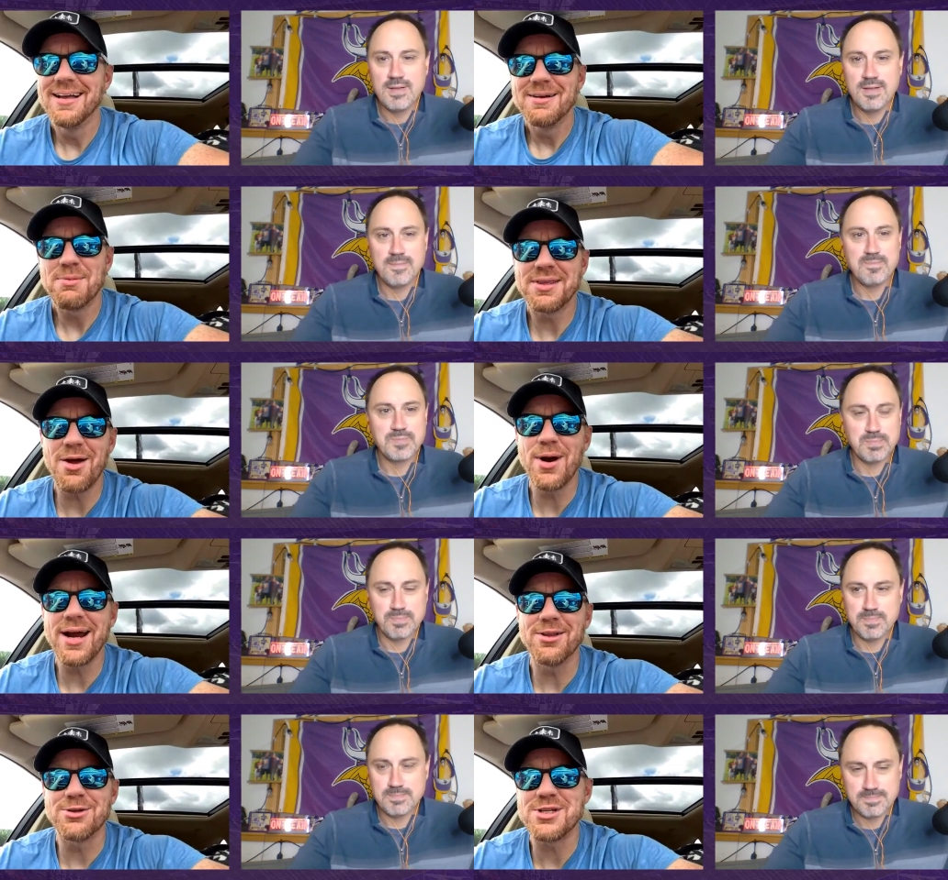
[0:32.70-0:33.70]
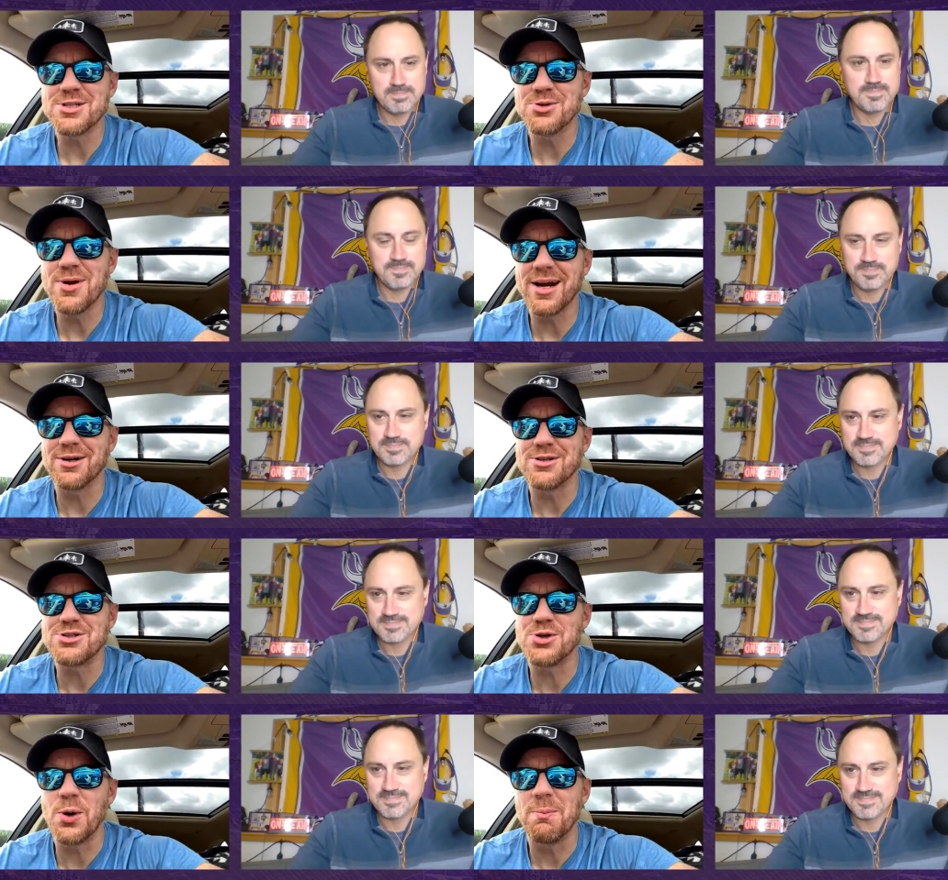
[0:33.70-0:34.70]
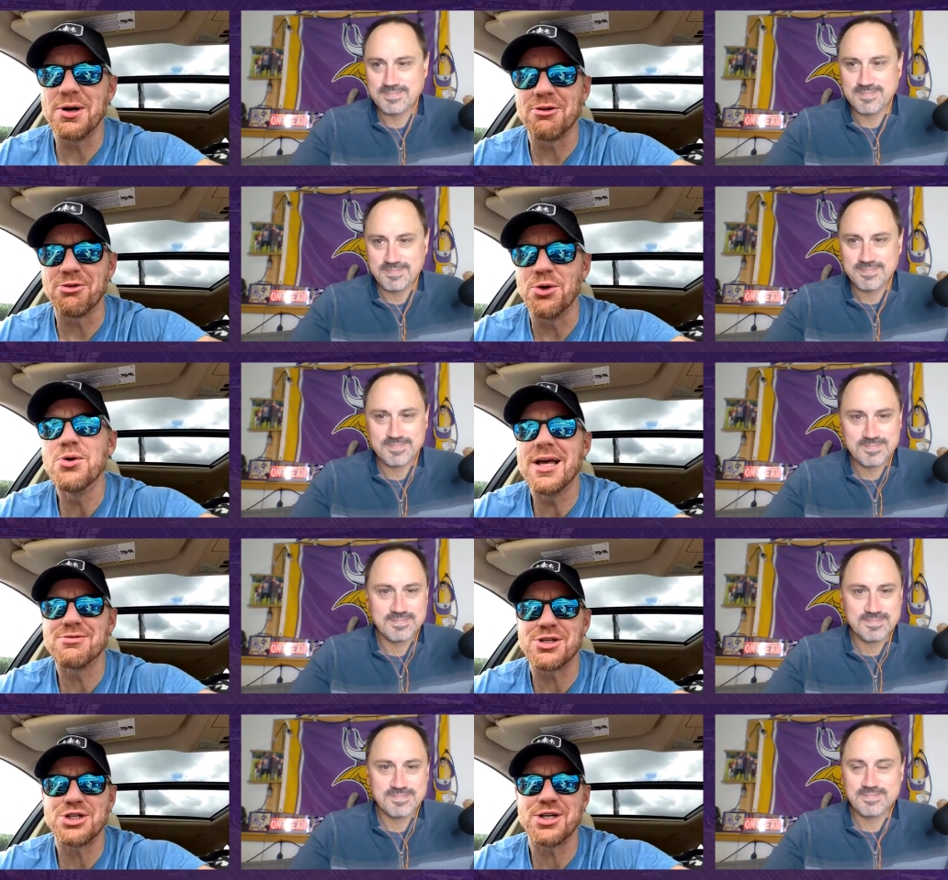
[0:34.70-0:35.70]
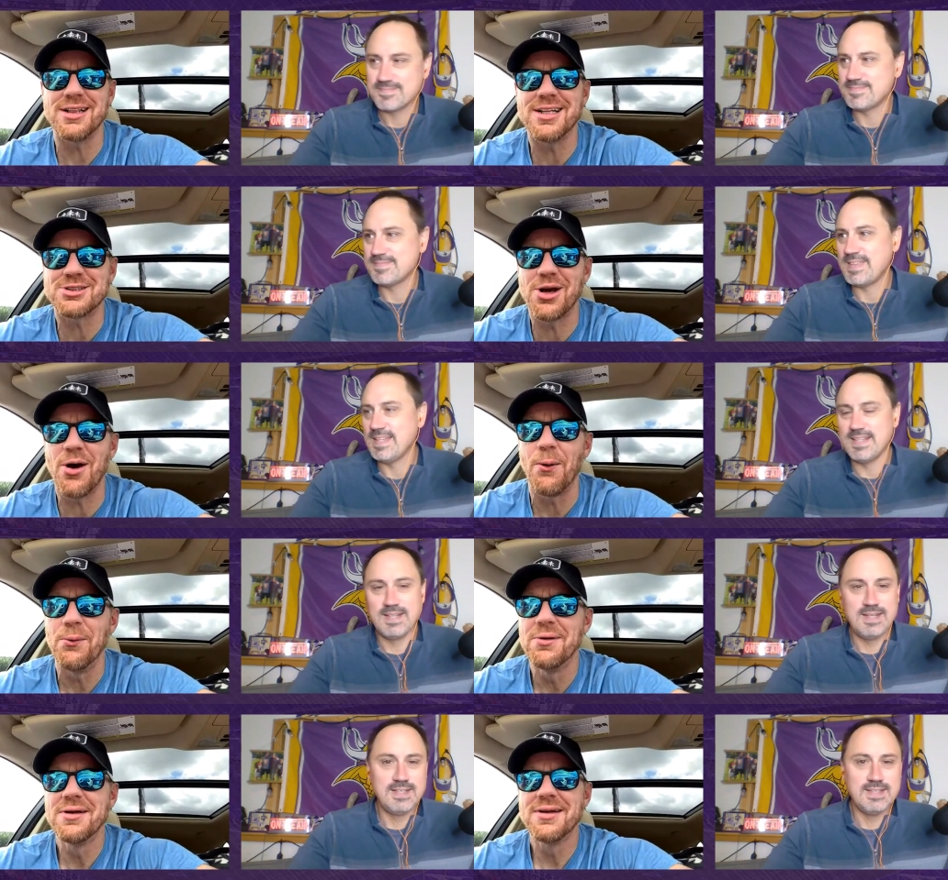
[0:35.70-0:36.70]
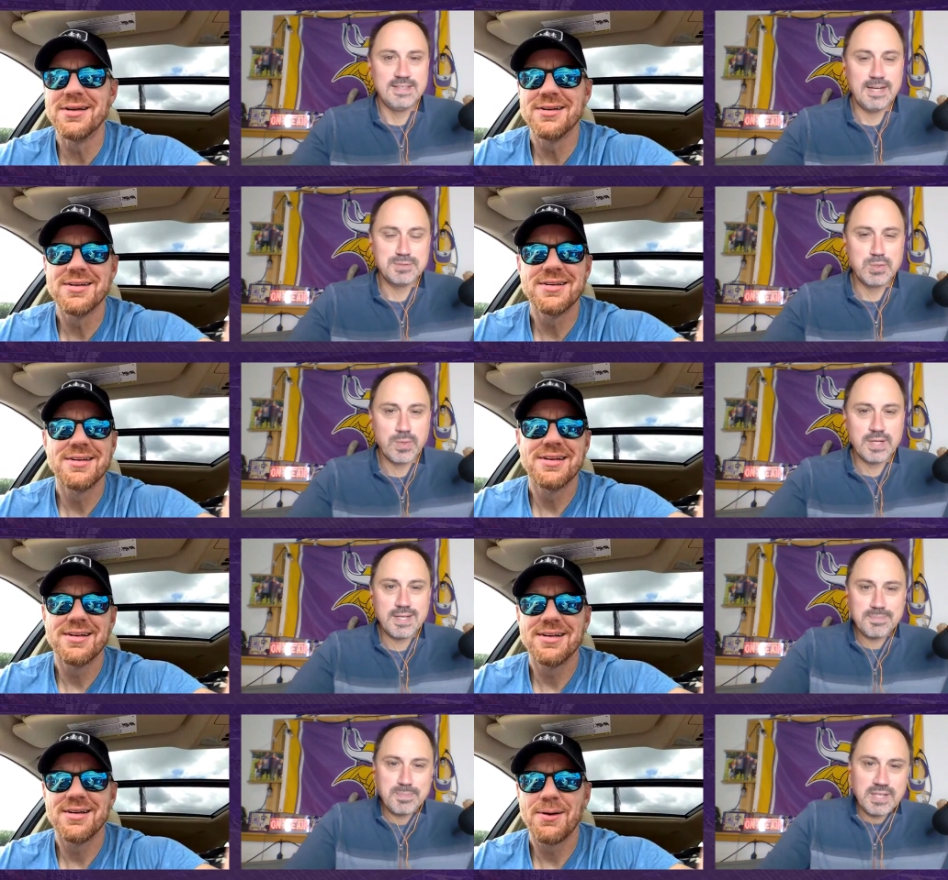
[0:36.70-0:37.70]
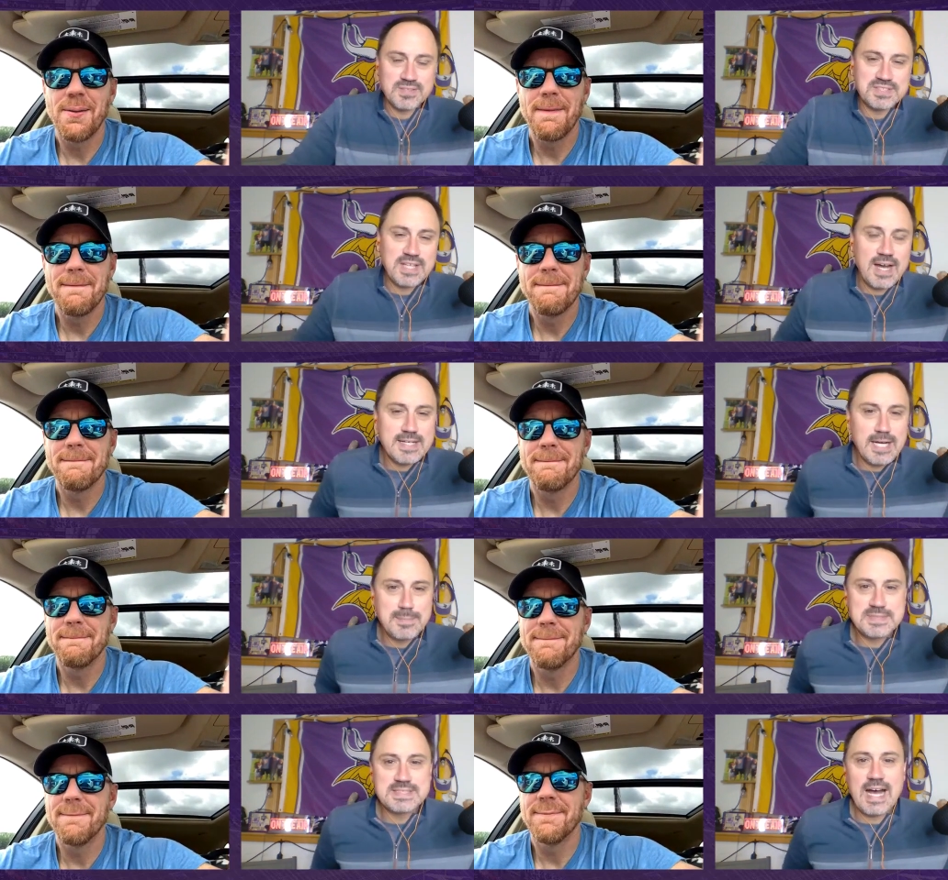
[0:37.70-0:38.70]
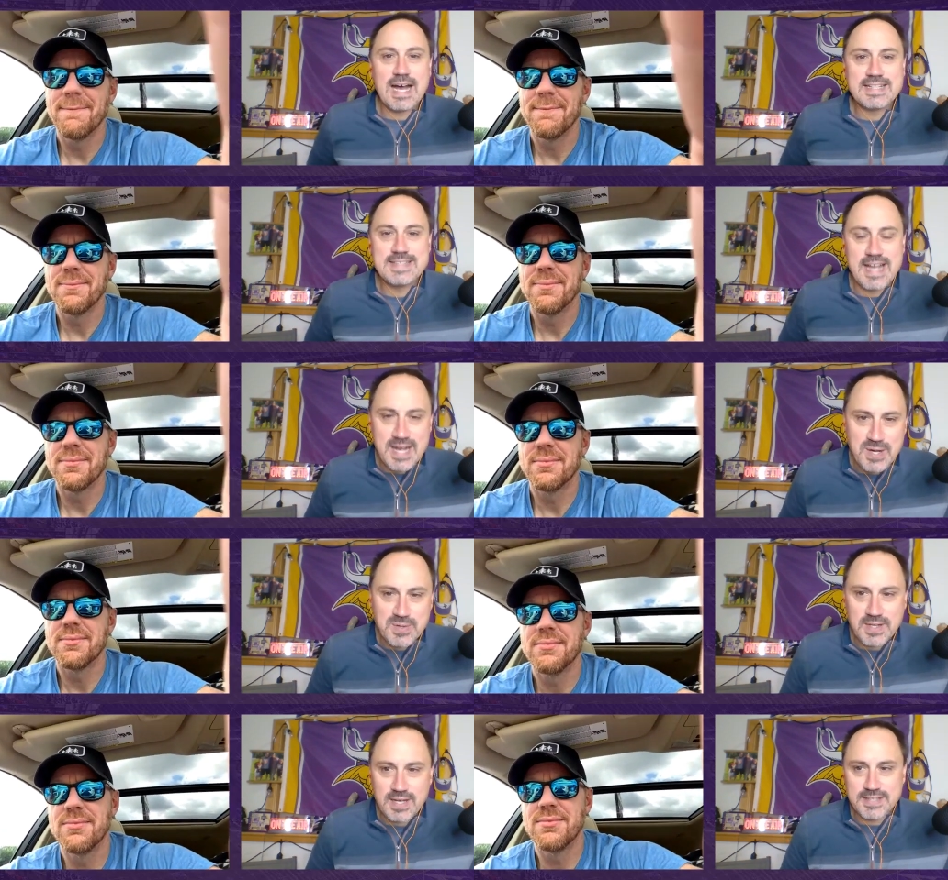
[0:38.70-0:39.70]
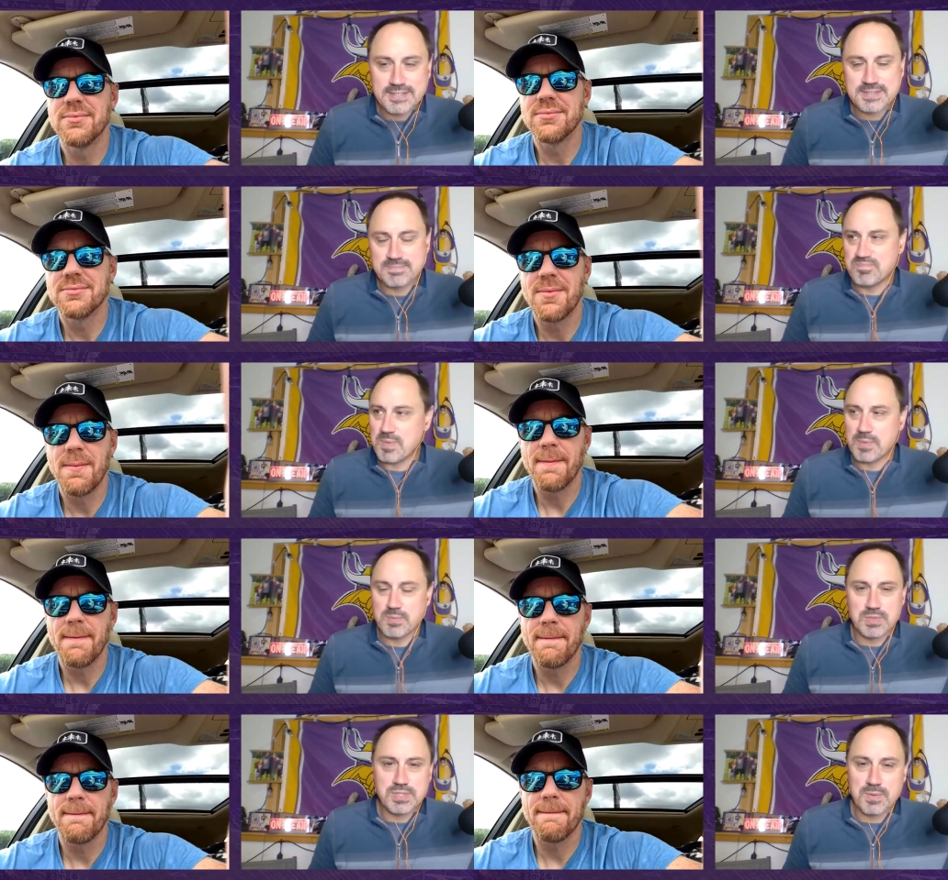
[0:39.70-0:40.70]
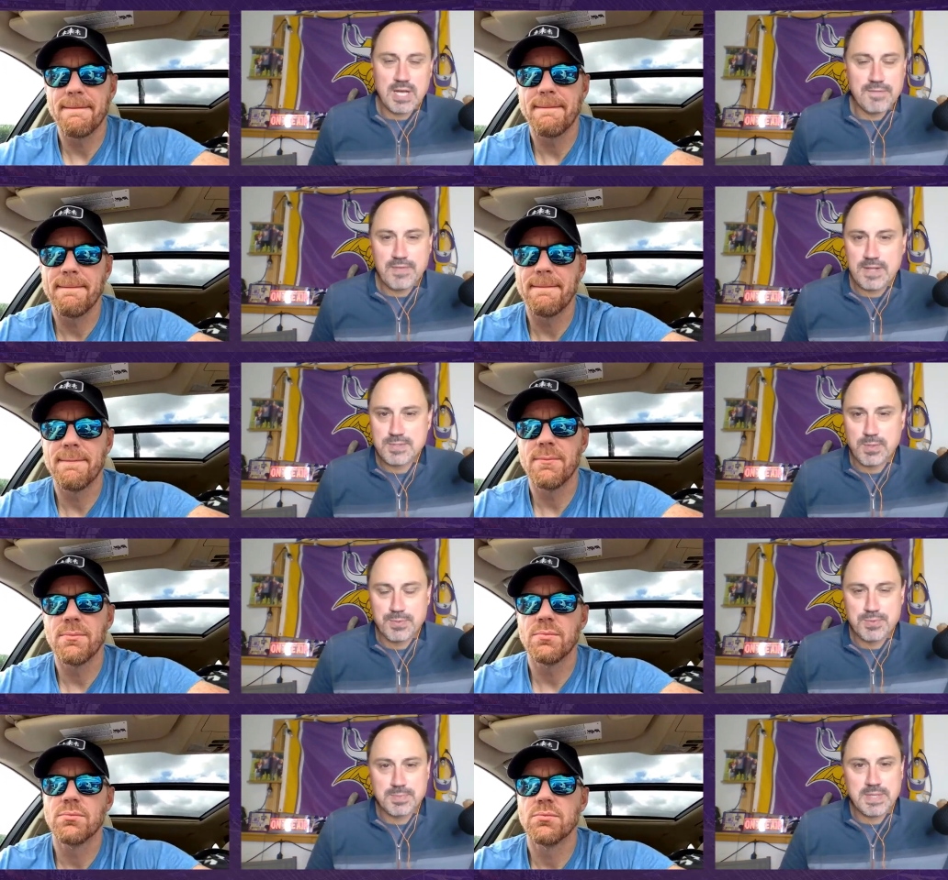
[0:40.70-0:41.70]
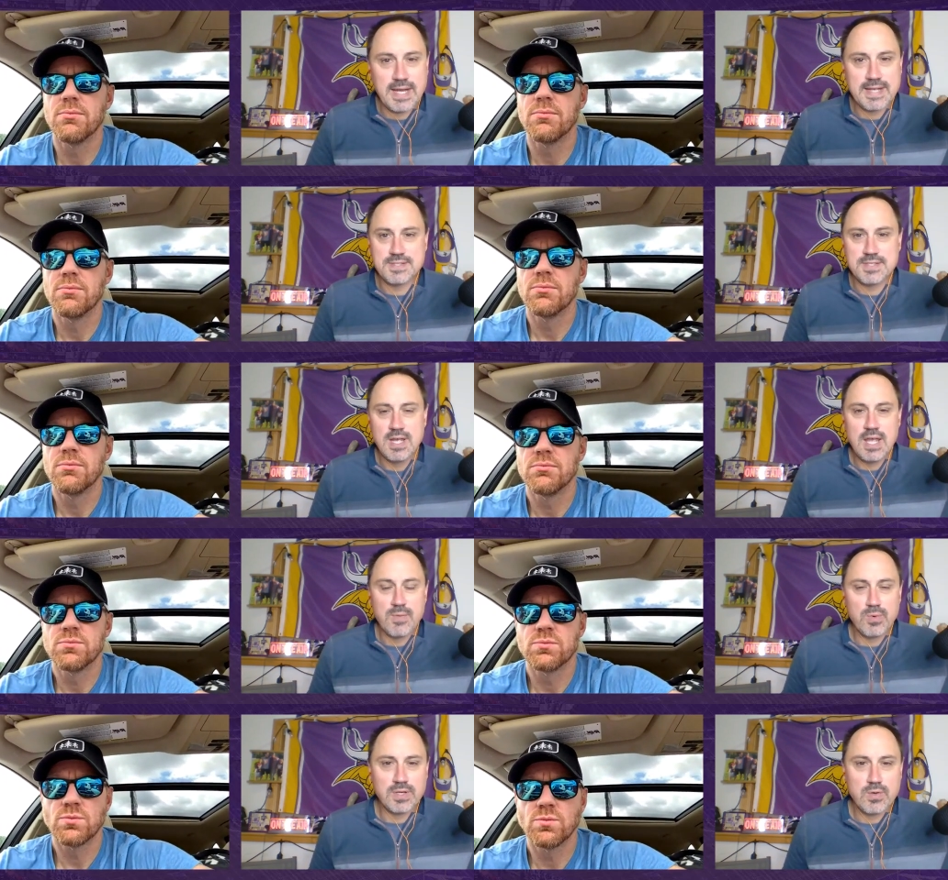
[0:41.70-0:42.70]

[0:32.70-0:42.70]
Speaker 1: but that regular season record is so beautiful. Who gives a shit? Let's go.
Speaker 2: Yep. So we're gonna play a little stock up, stock down. Uh, just I mean, we're start with the offense, go through some guys, and we're gonna